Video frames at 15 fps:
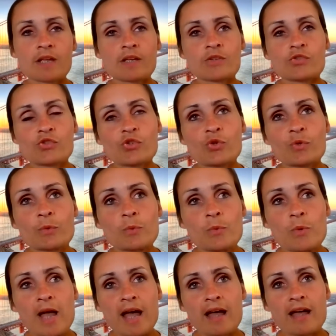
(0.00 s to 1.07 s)
Sure.
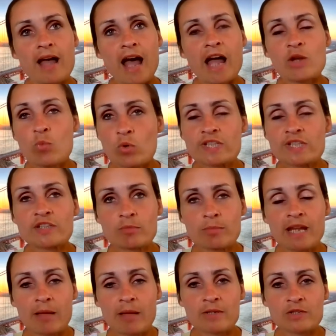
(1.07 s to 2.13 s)
I wanted to
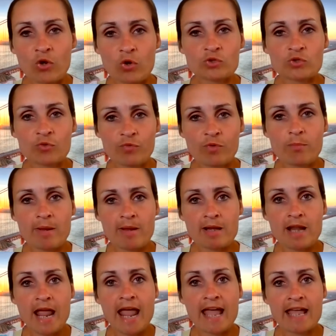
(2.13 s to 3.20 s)
become a doctor from
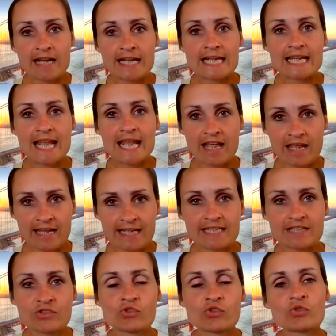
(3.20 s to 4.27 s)
an early
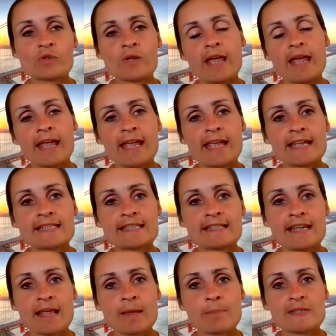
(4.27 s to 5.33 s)
age, and
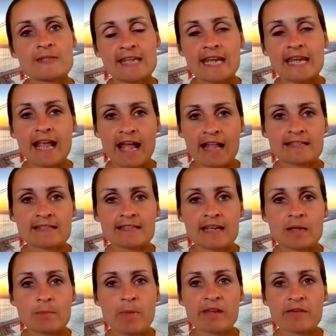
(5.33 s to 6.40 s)
seeing cancer
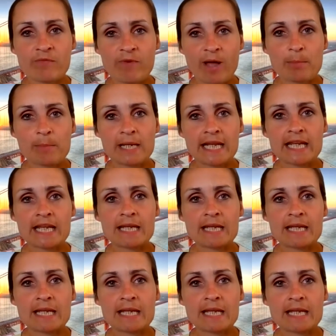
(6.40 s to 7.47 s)
in my family
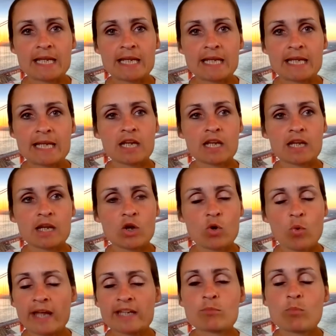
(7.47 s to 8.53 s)
made me
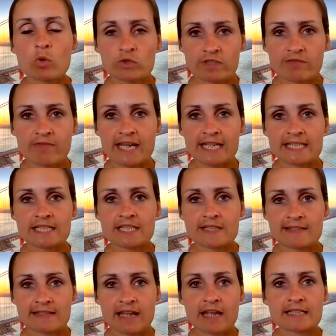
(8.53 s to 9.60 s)
quite motivated to
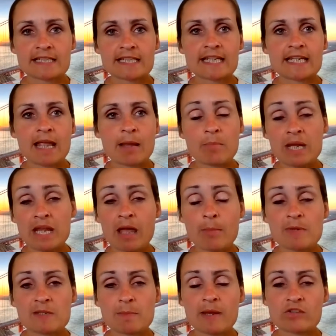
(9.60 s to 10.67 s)
study and become a
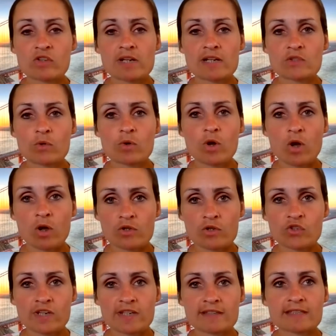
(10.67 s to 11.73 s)
specialist
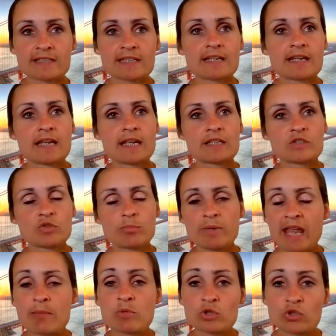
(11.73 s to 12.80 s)
oncologist, to be
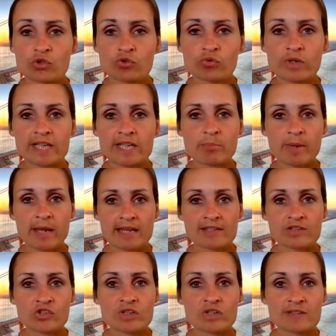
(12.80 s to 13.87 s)
able to treat
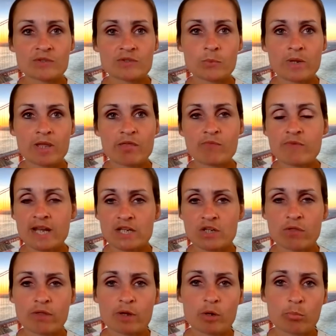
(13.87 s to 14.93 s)
patients with
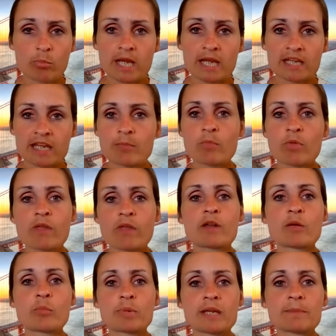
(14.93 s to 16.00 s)
radiotherapy and
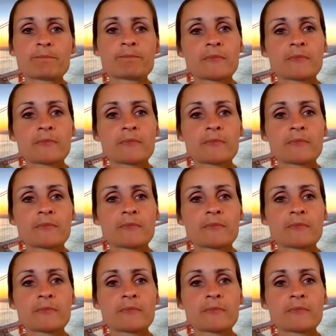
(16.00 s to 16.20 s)
chemotherapy,